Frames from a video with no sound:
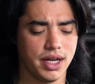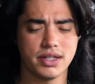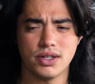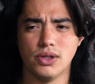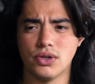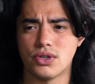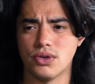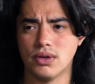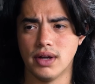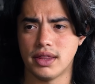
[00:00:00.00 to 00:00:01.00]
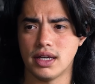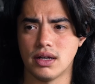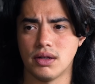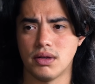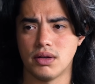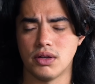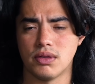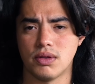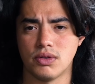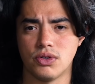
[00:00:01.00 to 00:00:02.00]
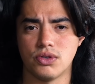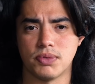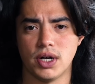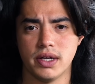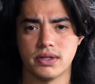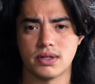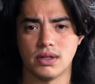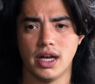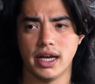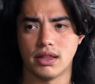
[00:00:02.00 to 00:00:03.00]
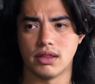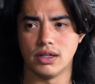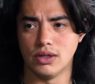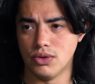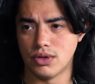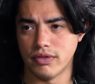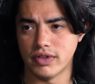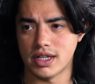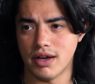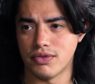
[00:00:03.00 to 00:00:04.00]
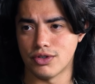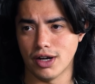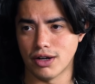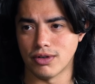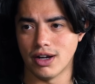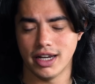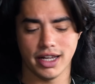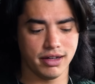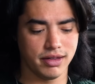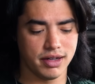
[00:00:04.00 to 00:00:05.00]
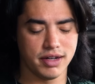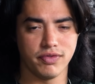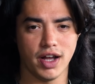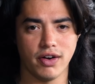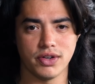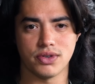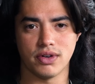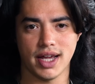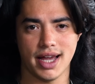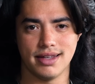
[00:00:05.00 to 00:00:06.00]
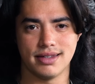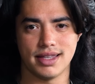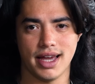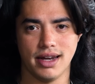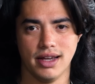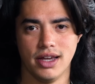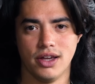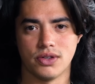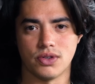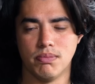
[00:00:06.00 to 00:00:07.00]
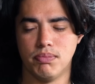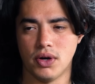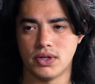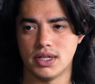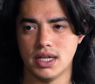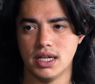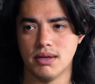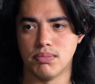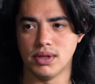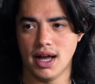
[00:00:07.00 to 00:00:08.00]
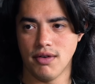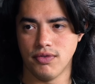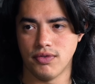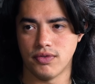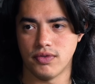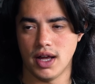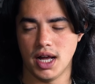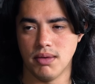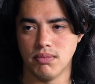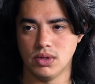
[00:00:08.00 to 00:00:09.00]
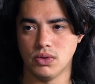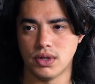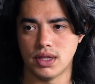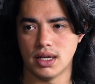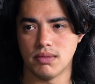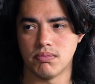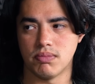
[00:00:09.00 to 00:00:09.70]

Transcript: and it still looks good. I think ute buyers like the look of a tough truck, right? And the Navara sort of has that sort of boxy, bluff look that